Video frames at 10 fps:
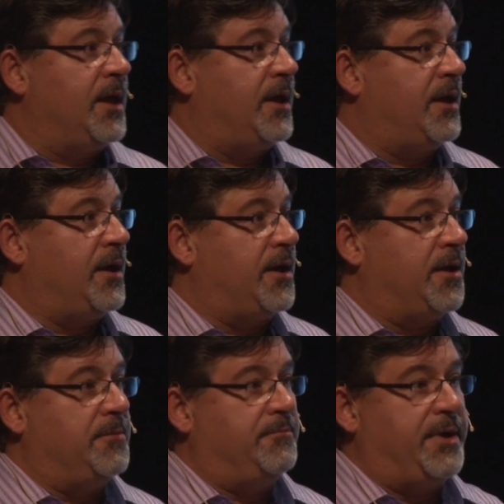
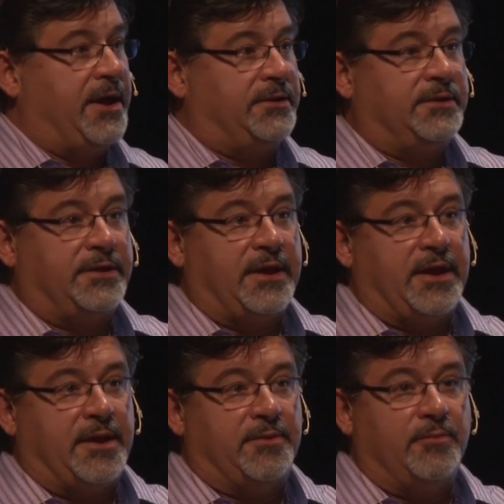But
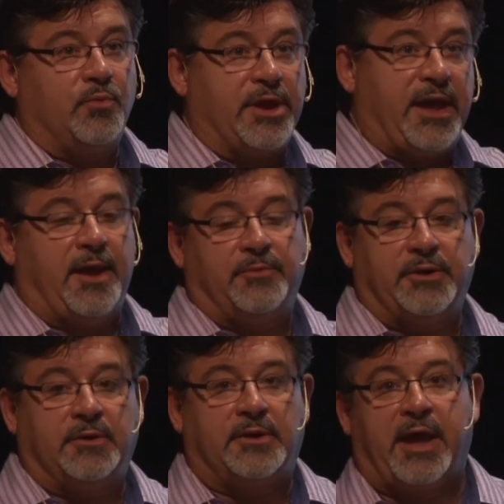we came
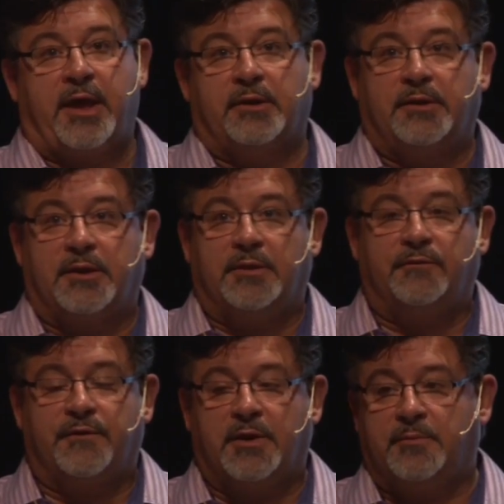to Canada
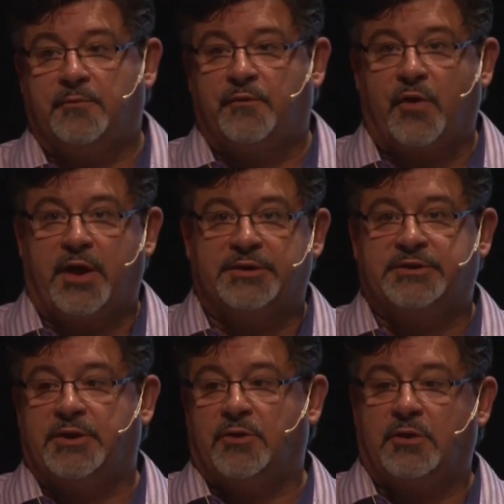from
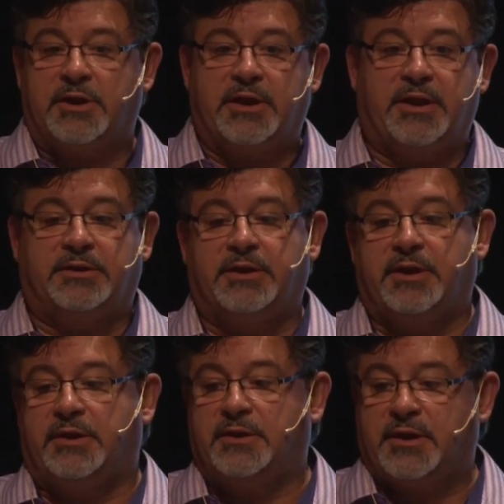France in the early
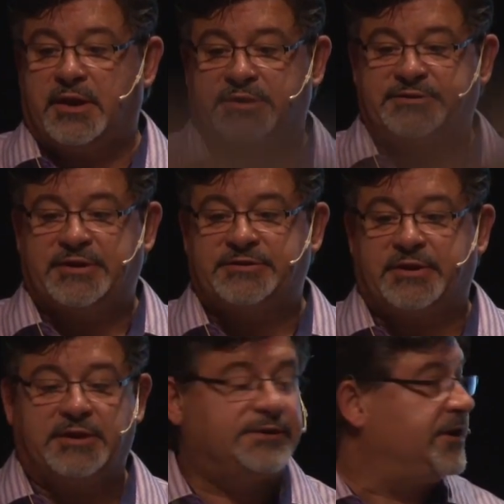
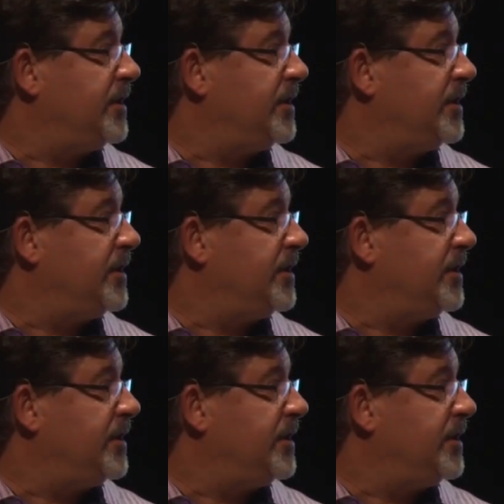1960s.